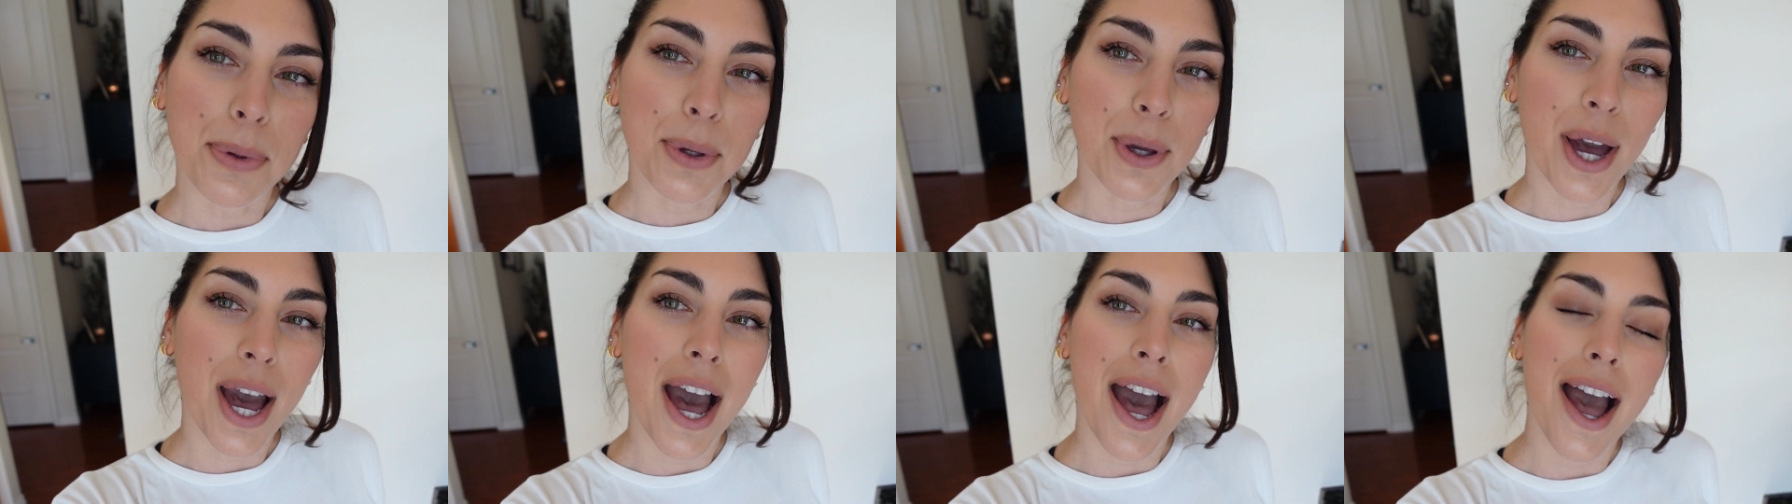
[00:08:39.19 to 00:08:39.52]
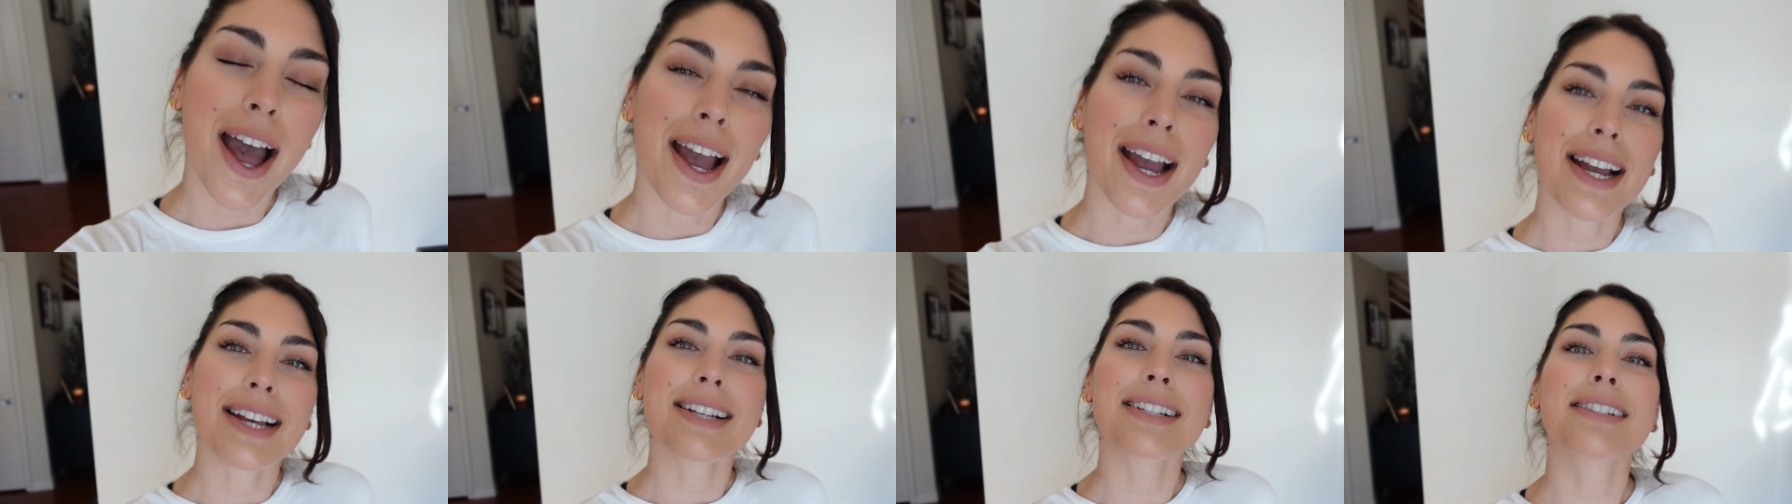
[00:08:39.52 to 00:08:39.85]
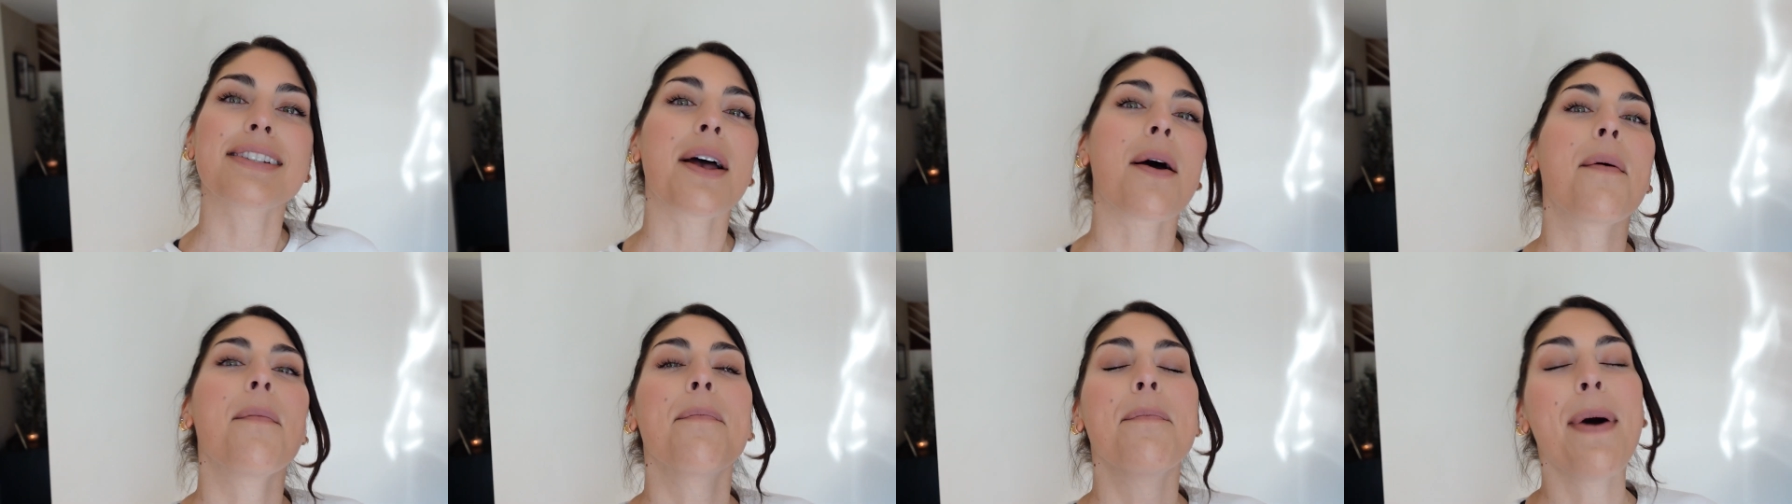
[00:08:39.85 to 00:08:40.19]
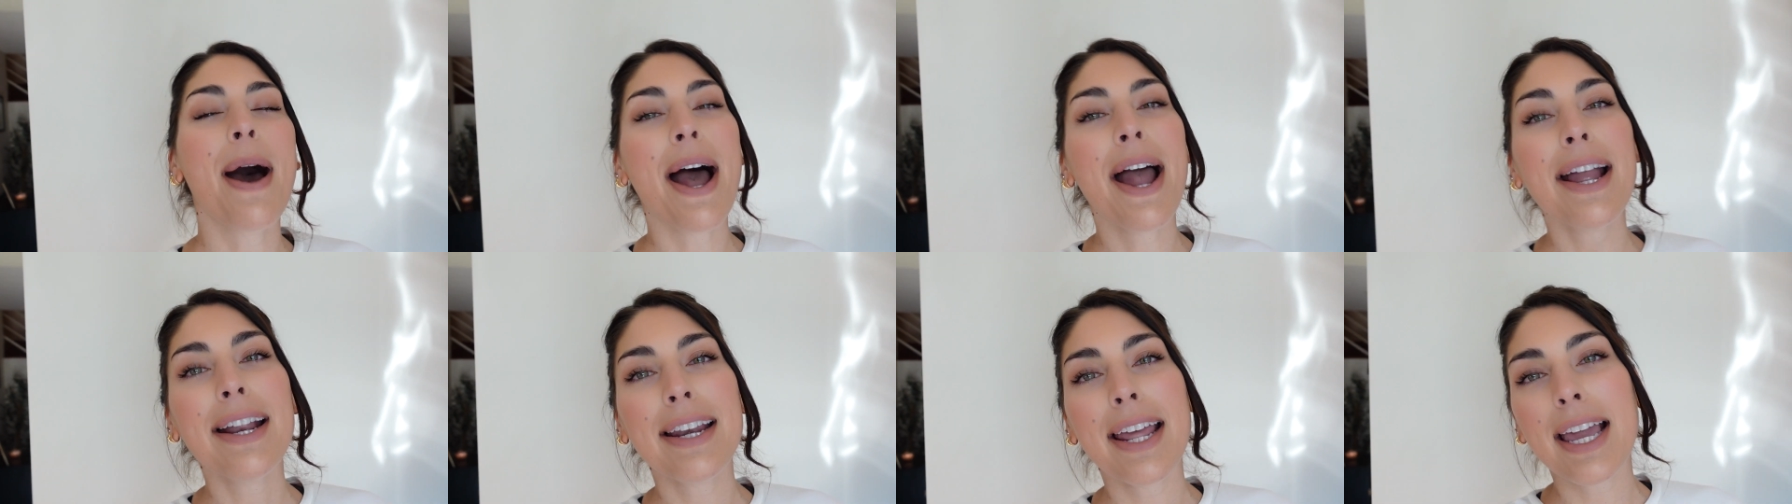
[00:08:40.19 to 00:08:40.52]
you guys?
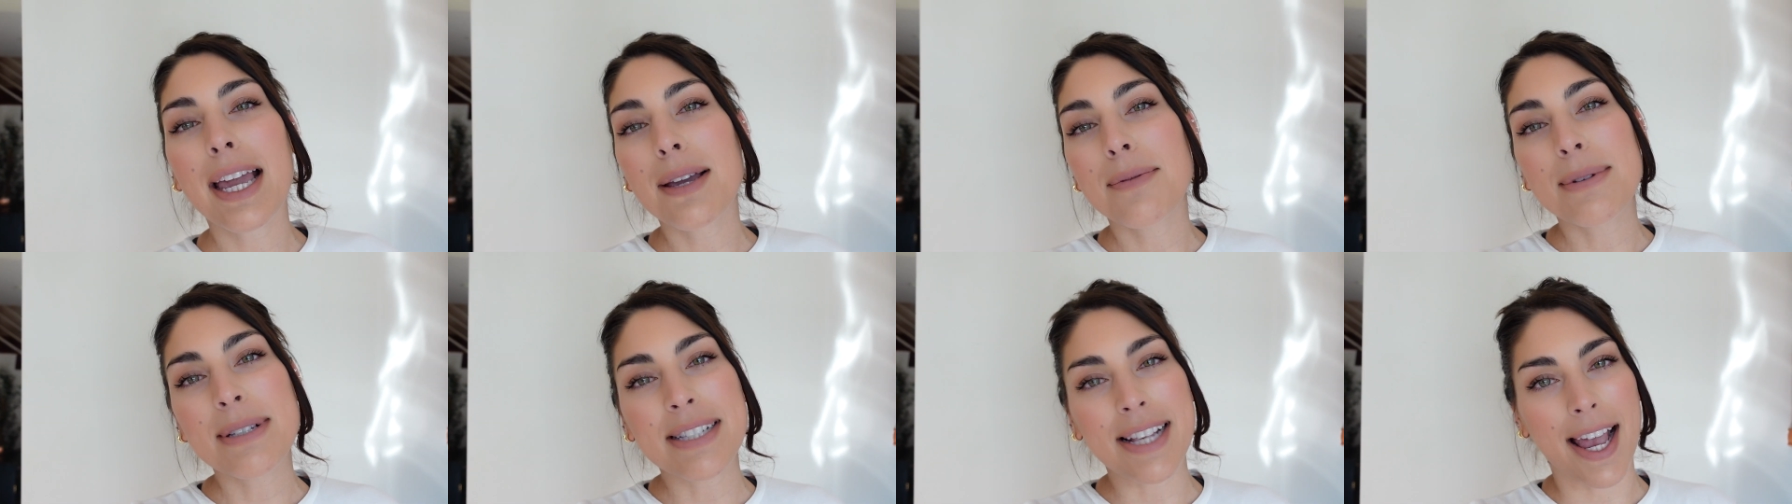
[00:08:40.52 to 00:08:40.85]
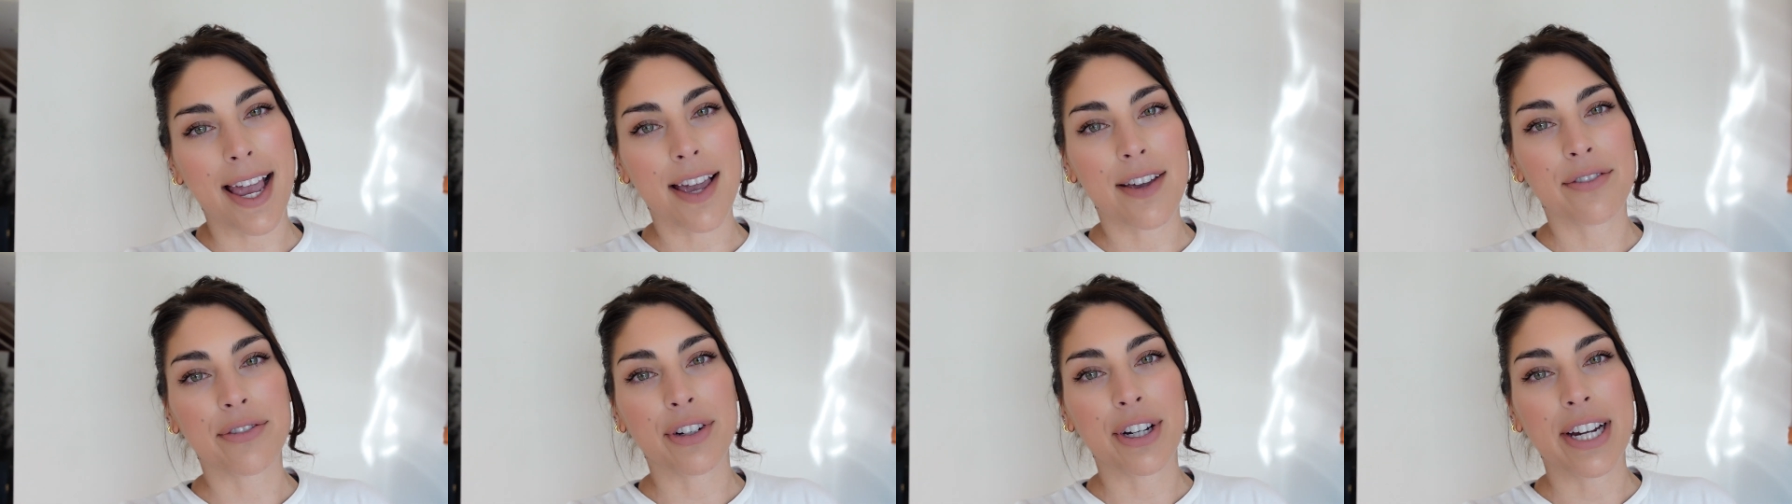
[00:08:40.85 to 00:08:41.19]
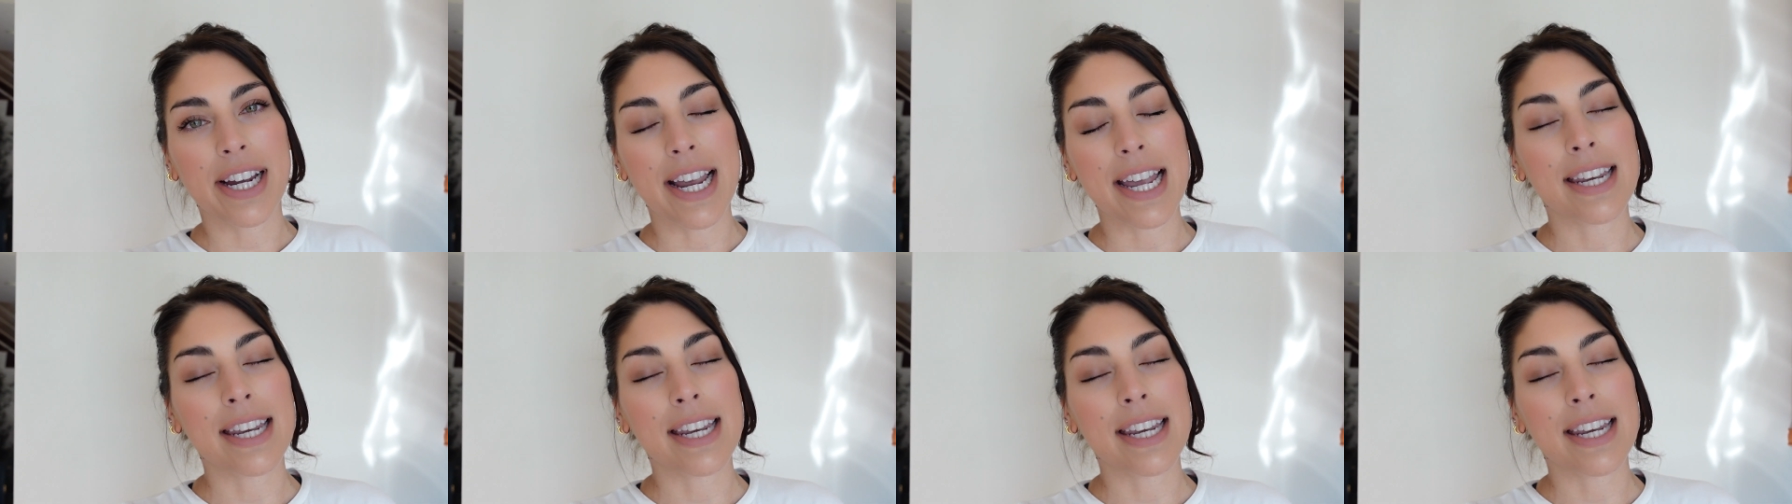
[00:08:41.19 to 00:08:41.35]
My name is Avery,